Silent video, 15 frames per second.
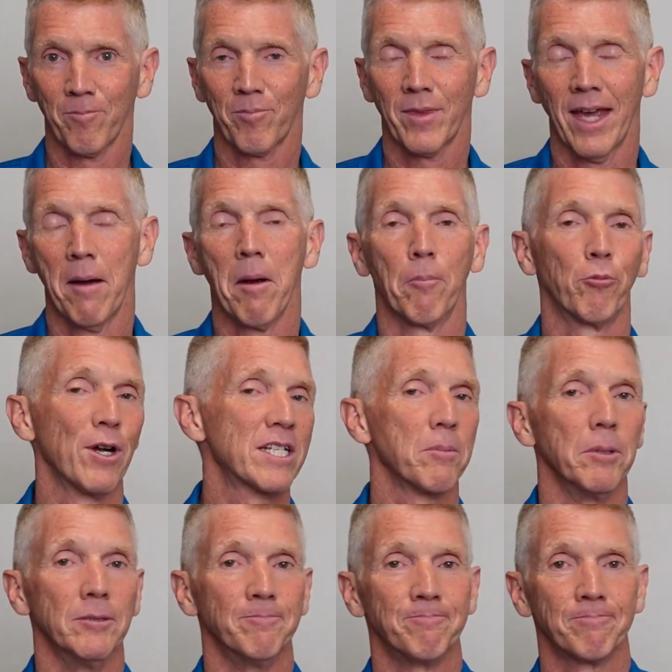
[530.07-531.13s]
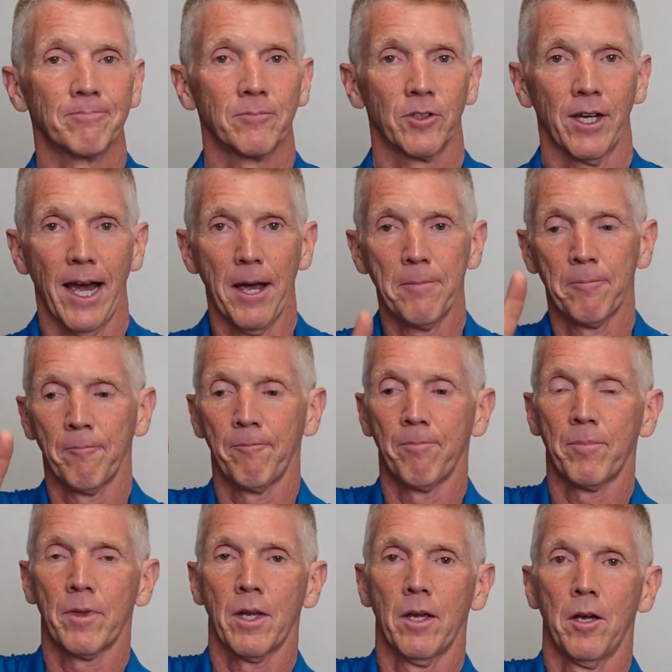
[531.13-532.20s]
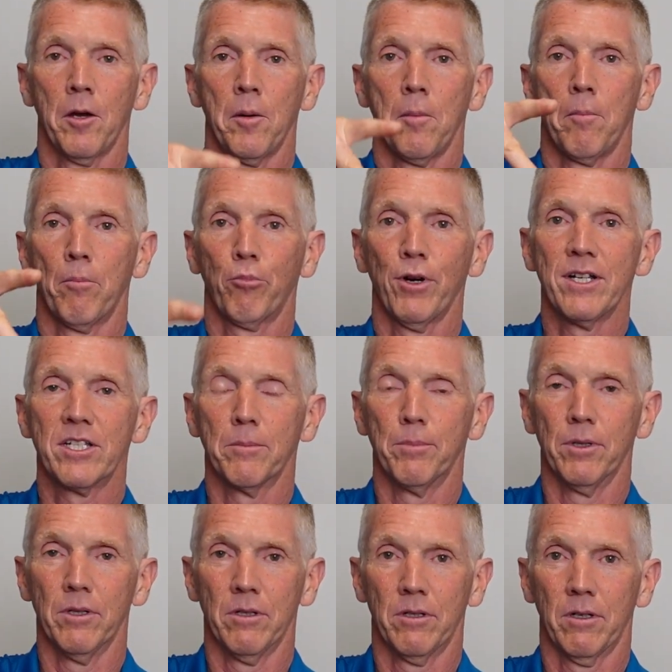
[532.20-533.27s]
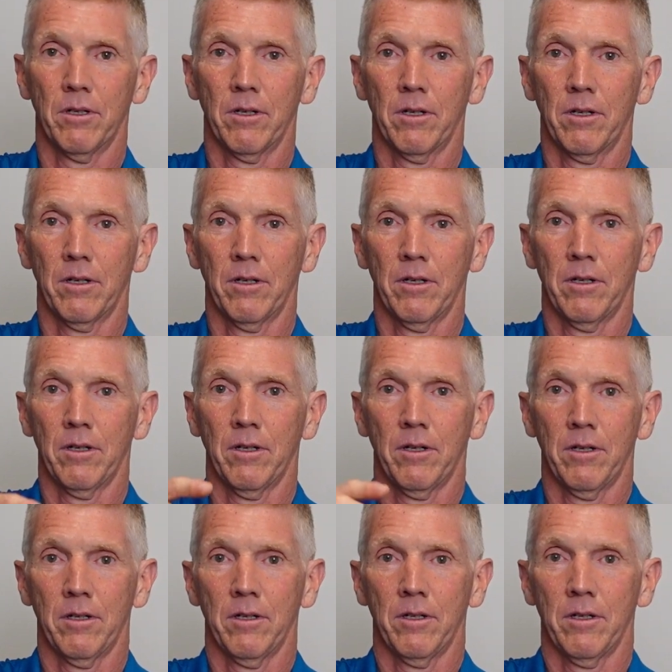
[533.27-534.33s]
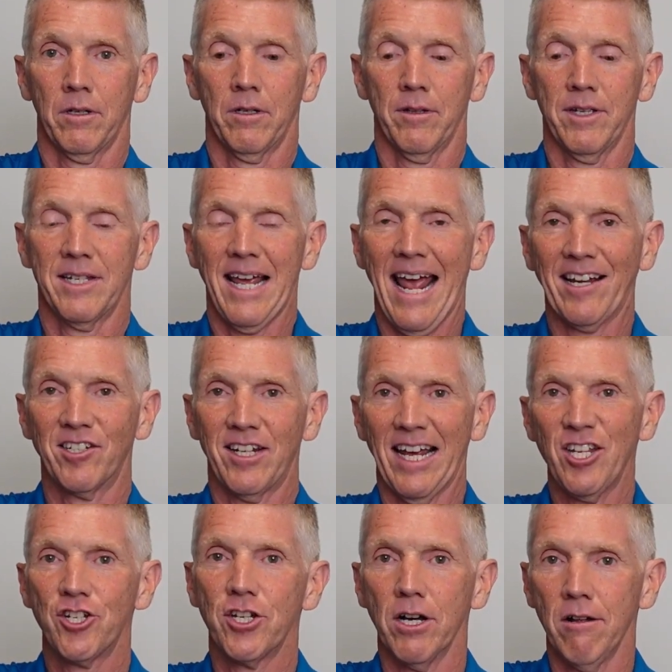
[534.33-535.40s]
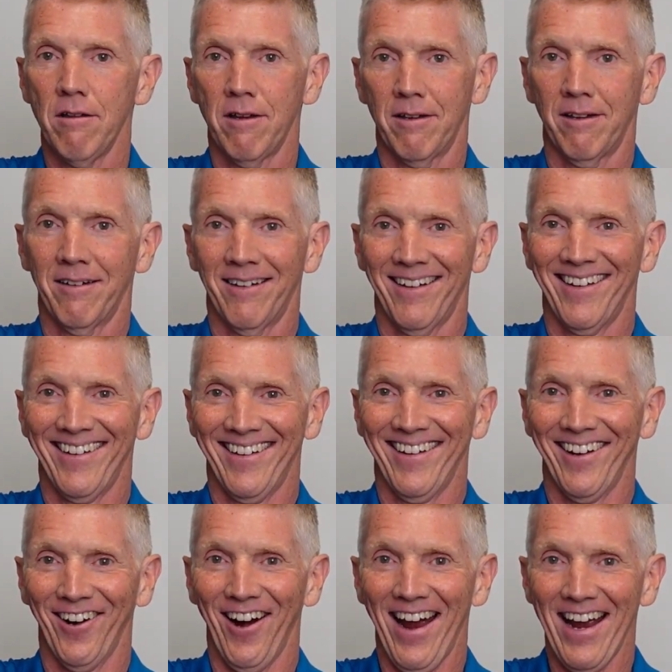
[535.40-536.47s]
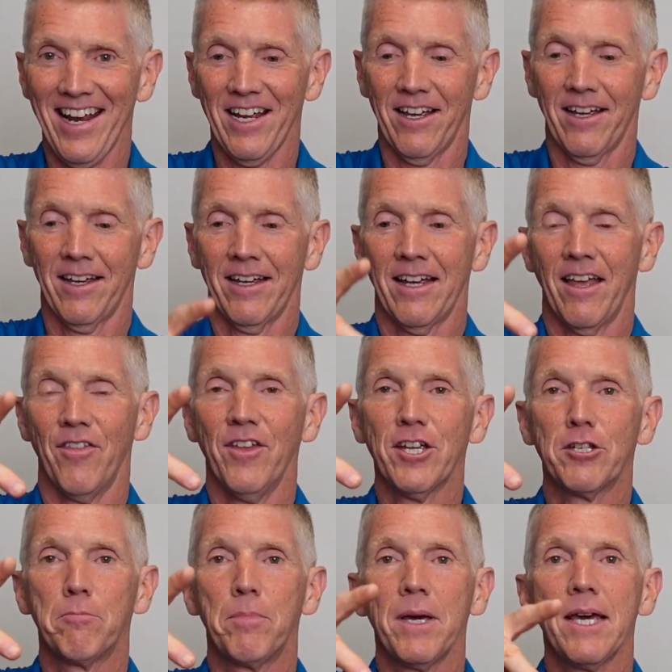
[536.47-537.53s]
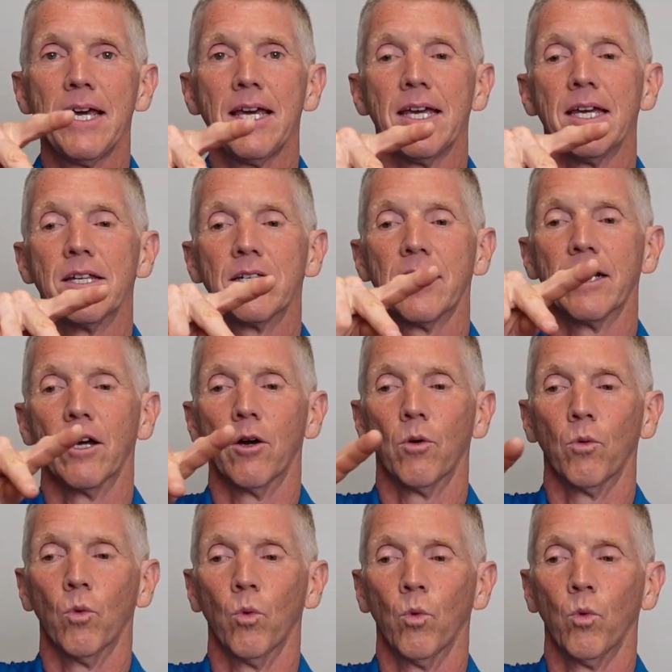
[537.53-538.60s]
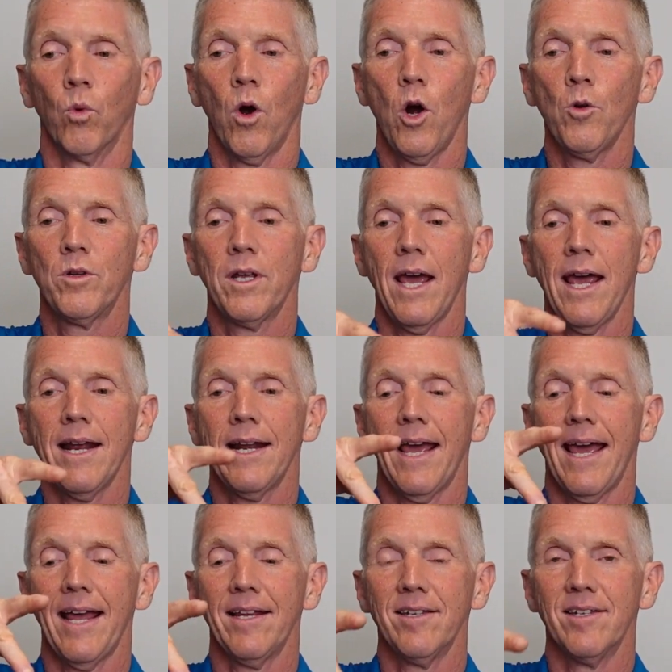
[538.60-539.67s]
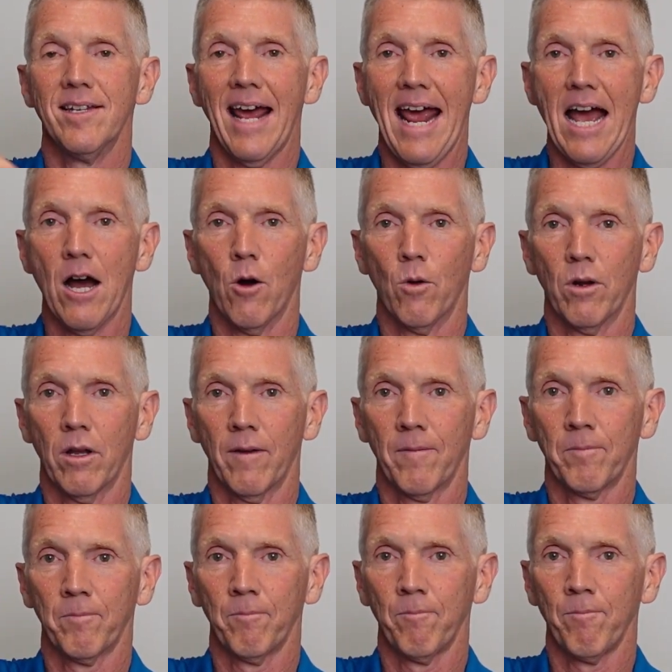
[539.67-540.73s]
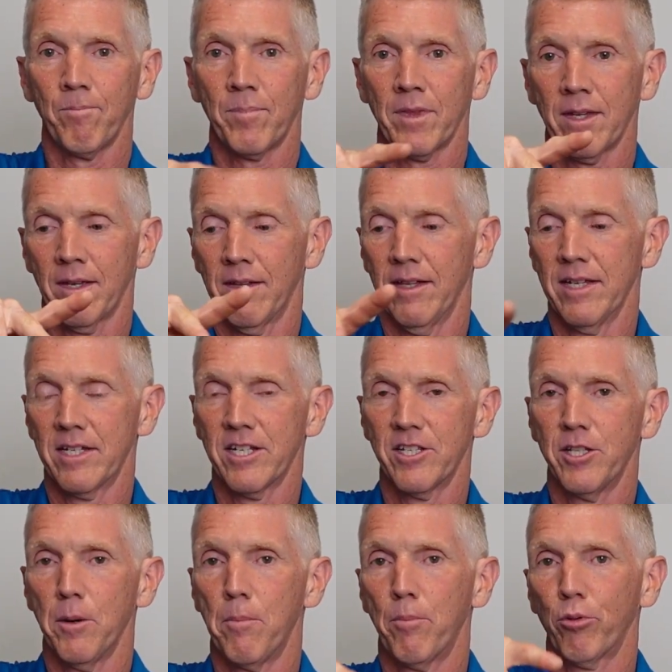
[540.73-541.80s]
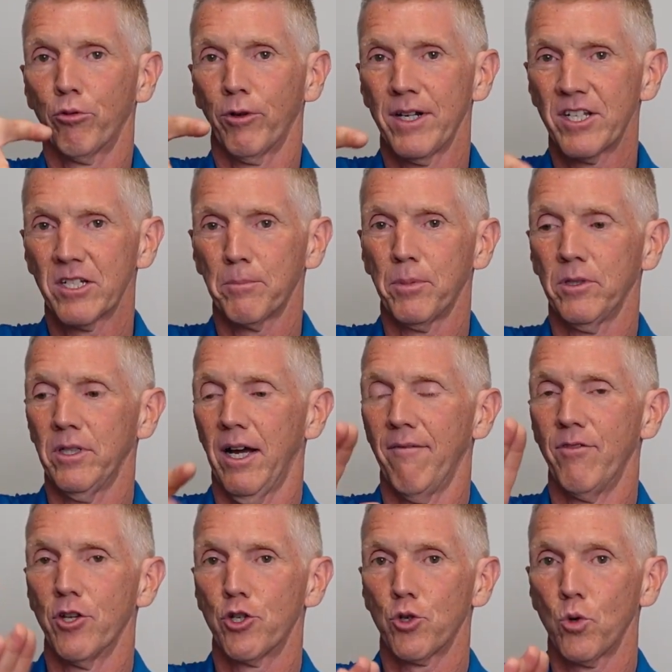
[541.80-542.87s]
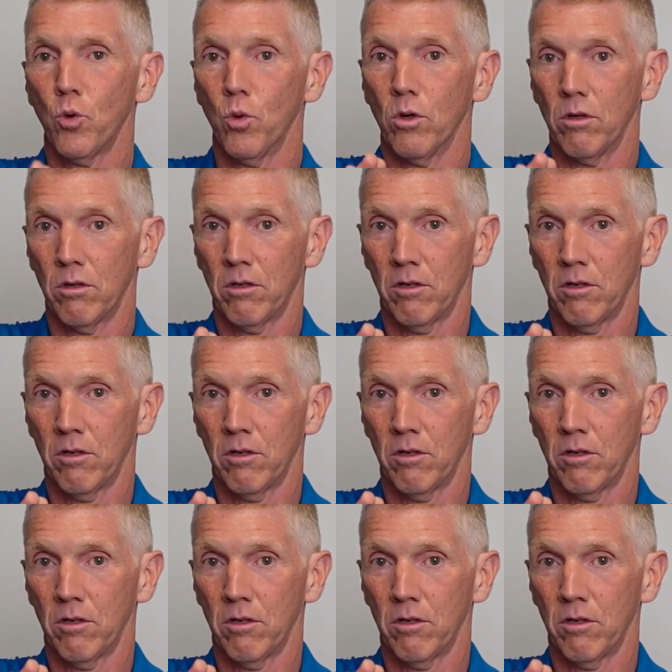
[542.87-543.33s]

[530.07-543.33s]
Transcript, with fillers: Okay, about principal. Okay? principal. This hand stays still, right? This P is going to rotate and down. This is the principal of the school.